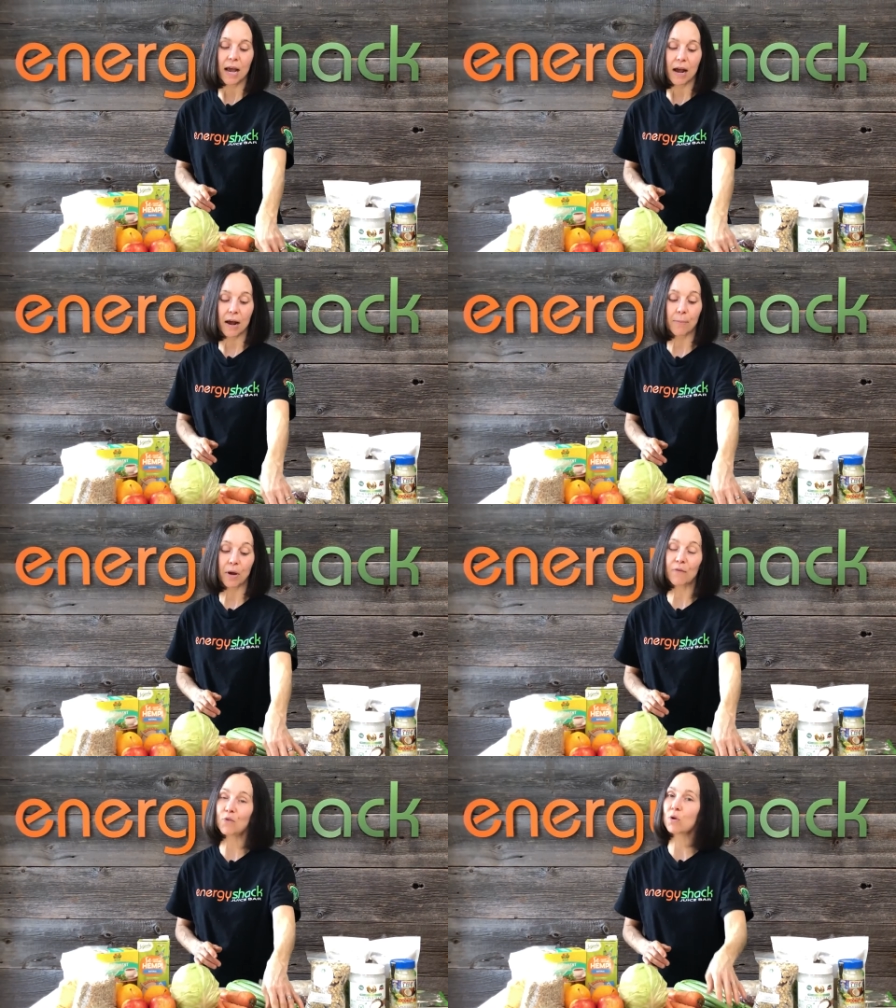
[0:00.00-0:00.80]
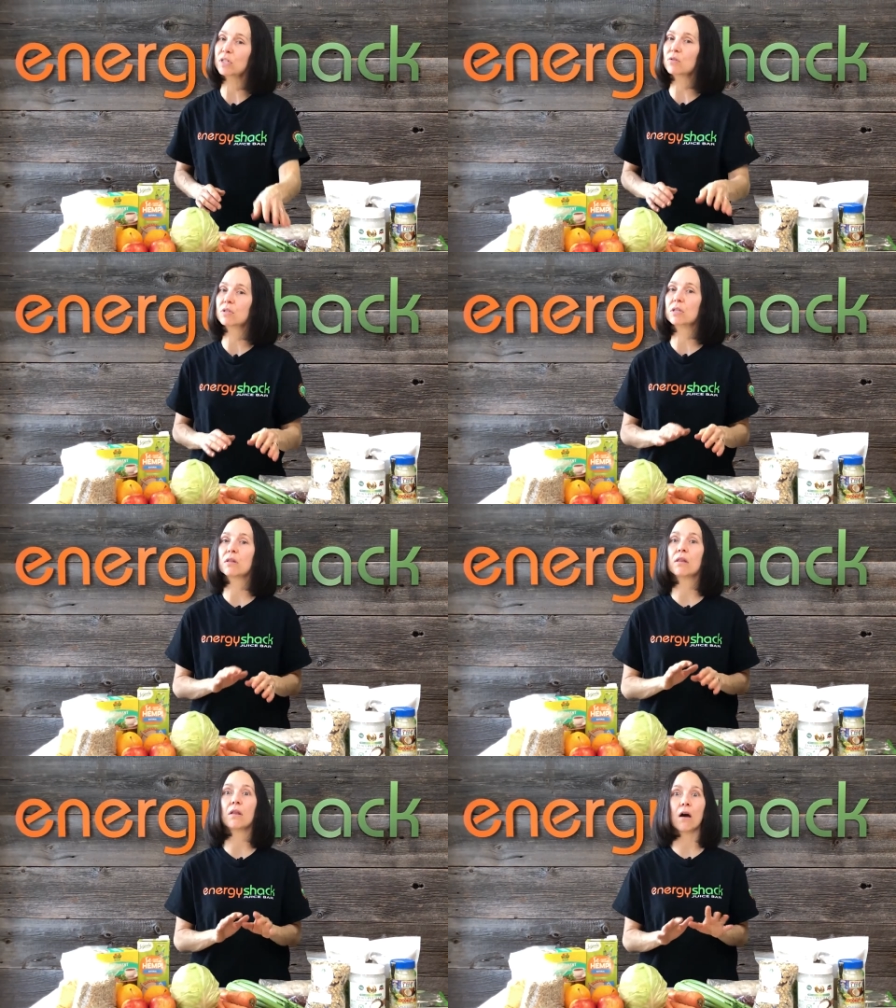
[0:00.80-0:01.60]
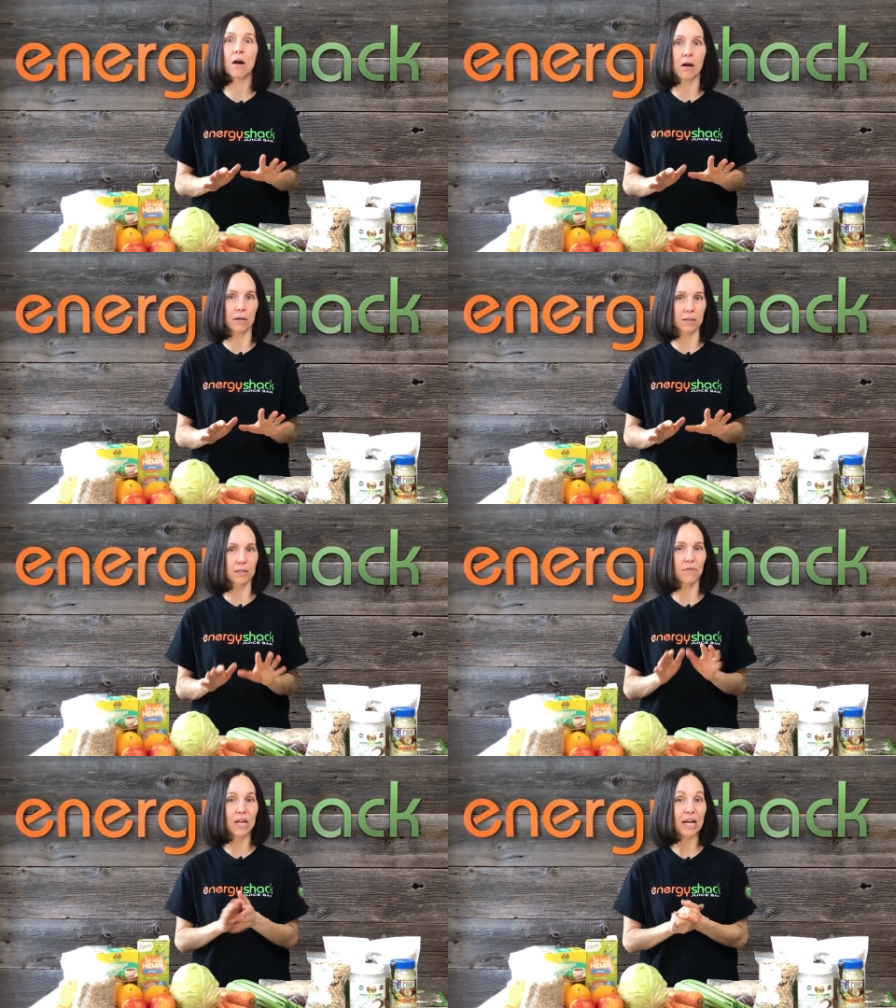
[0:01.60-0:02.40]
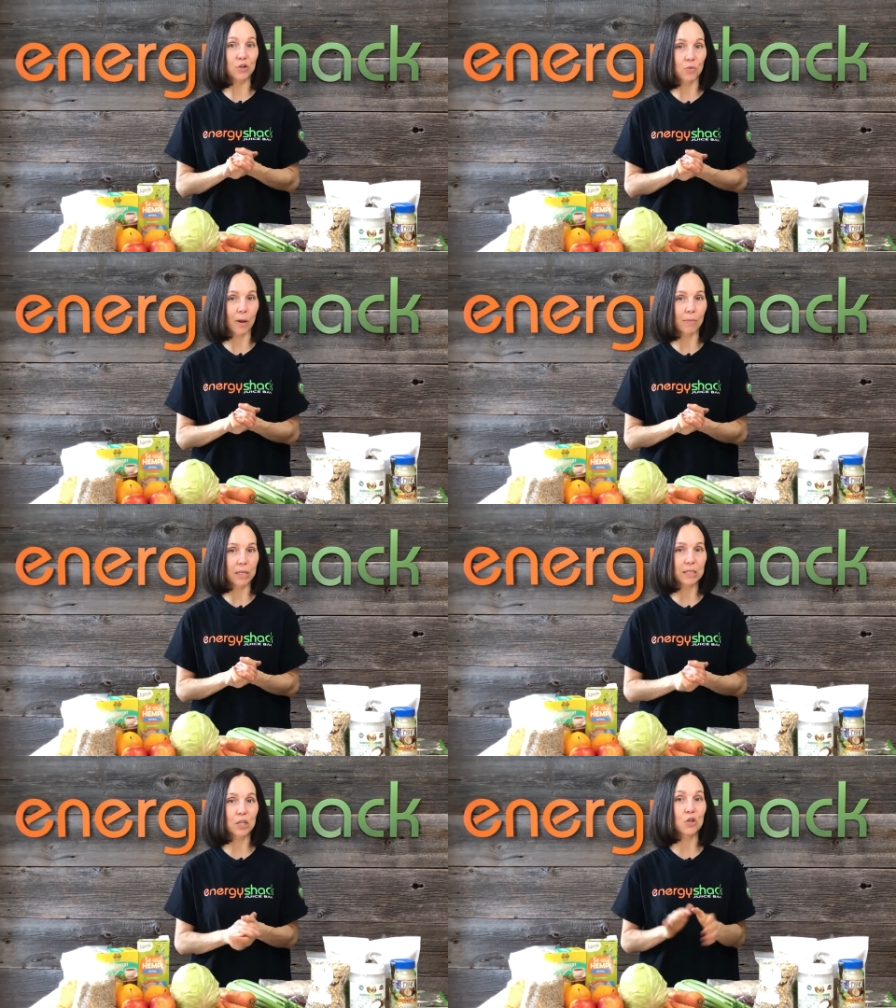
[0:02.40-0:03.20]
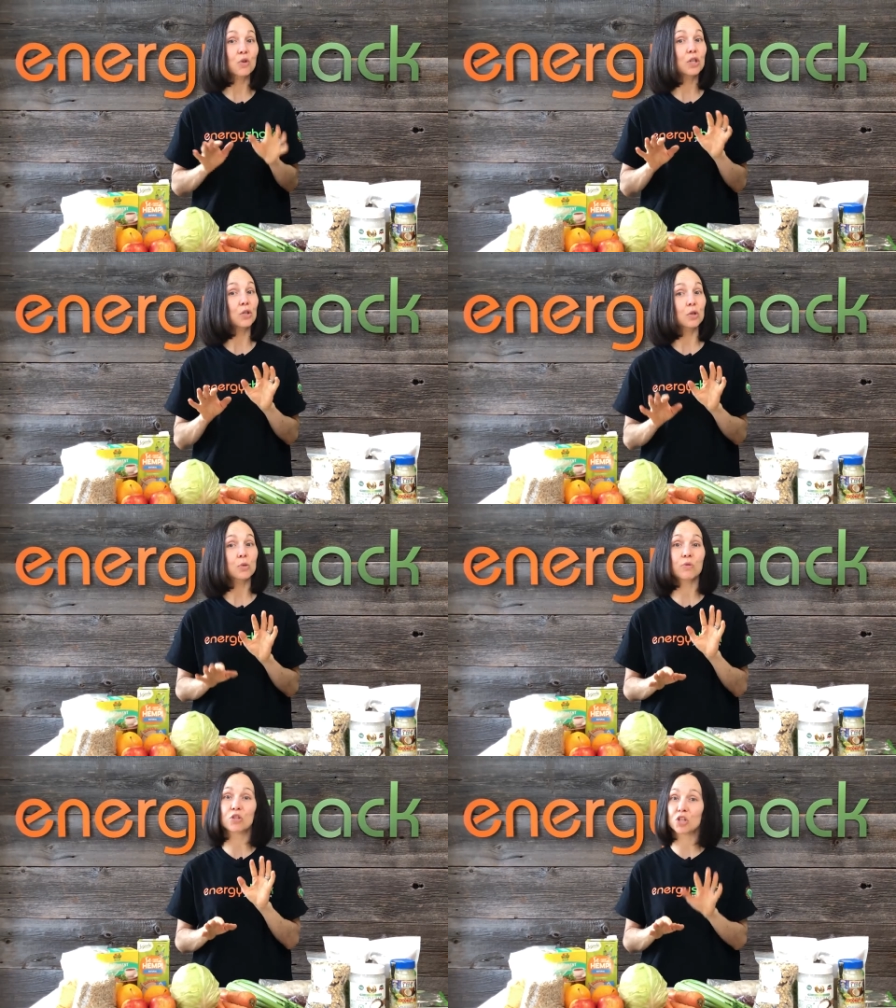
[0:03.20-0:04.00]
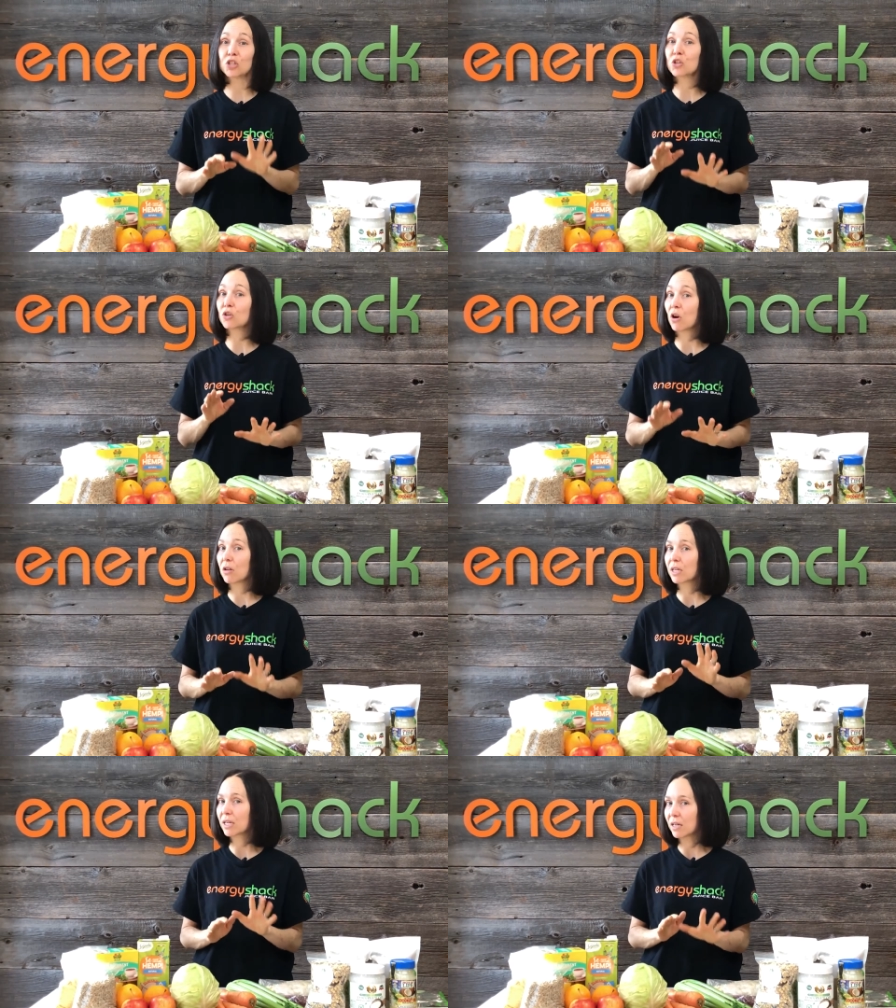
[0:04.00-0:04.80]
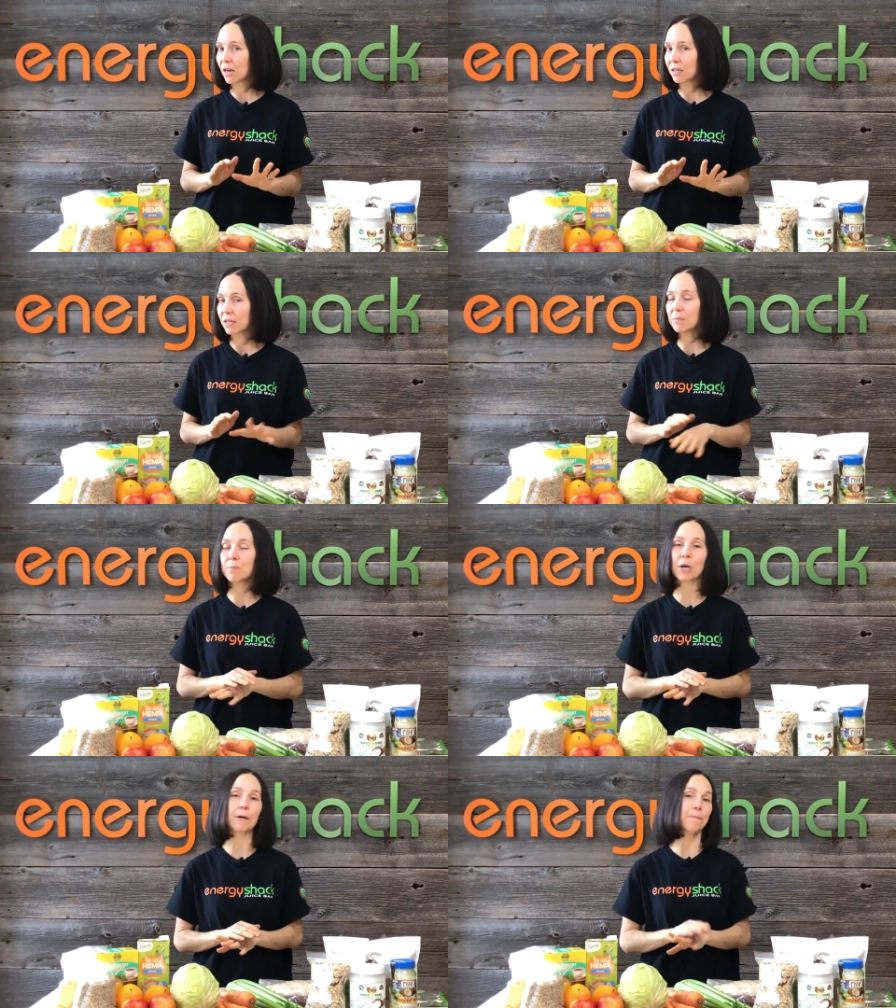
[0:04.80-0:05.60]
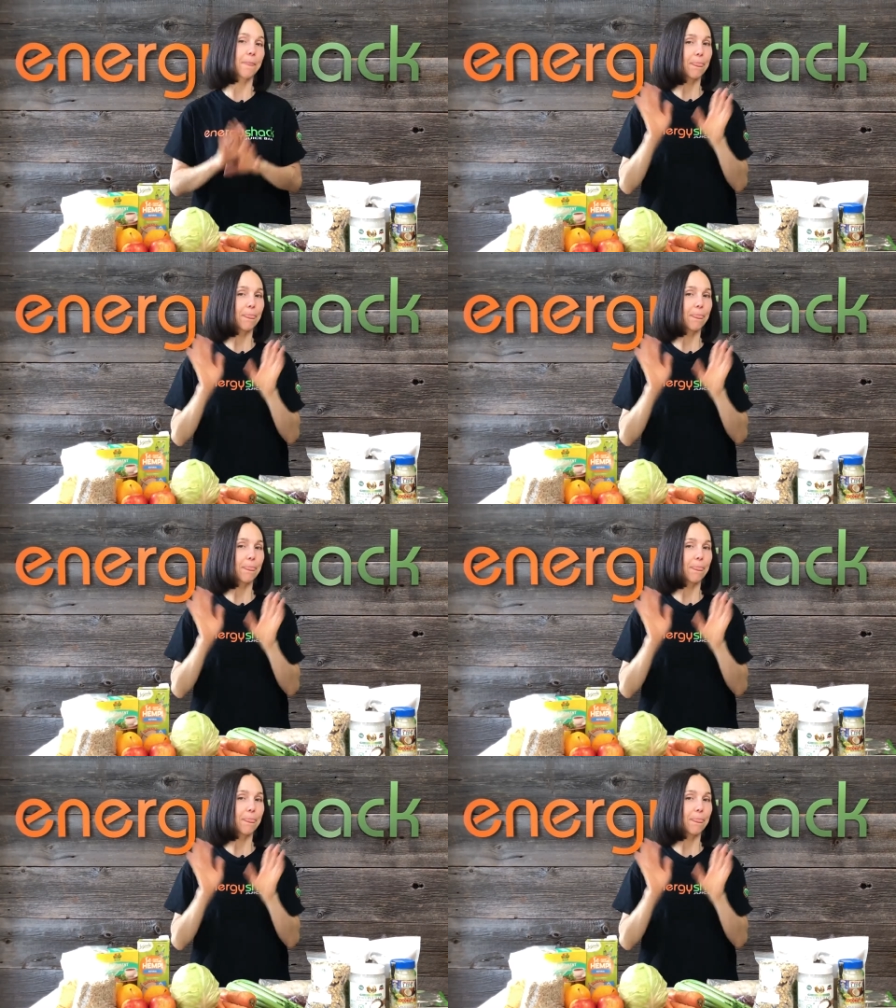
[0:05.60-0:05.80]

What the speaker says: Of course, there's lots of natural remedies that you can use with ginger, garlic, and onion, but